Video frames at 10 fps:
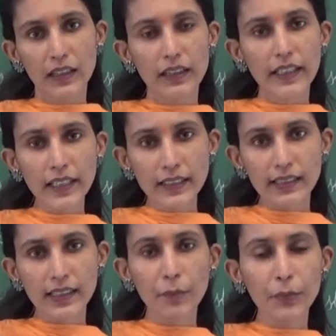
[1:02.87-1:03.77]

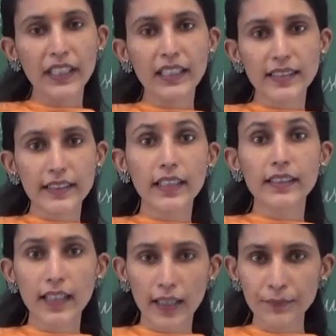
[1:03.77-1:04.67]
These companies that
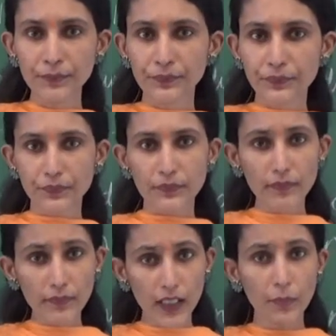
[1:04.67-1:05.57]
had come
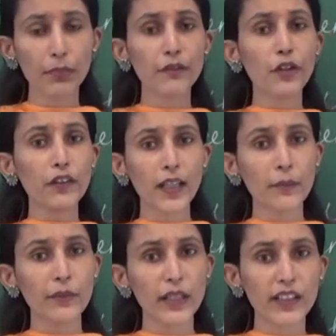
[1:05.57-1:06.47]
before
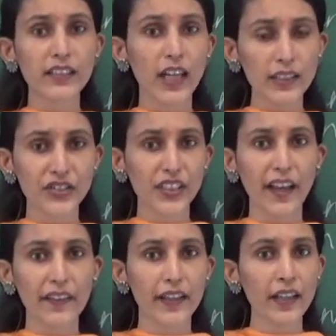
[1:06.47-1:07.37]
them were the Dutch
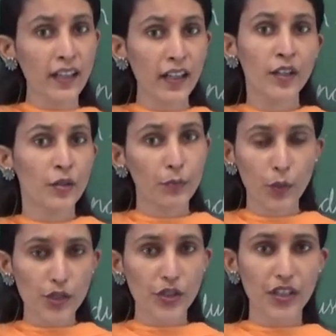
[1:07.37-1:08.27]
and the
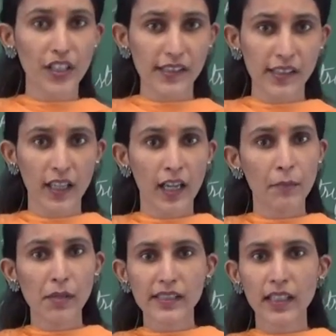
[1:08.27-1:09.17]
Portuguese.
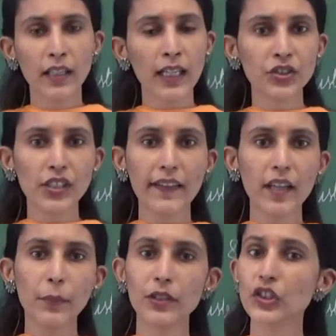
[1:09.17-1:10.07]
But the Dutch and
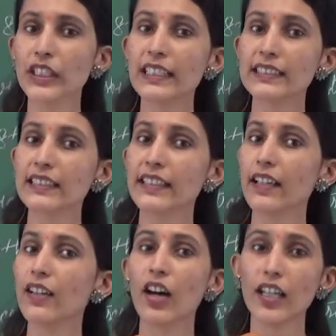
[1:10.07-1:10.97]
the Portuguese didn't
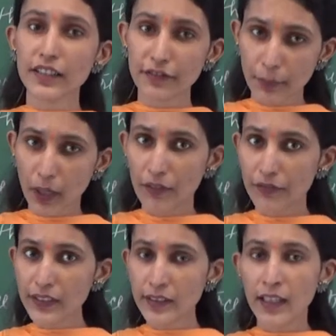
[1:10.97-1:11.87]
get a lot of
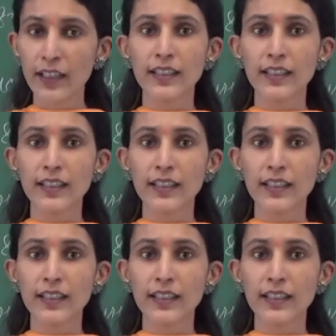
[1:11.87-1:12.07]
profit.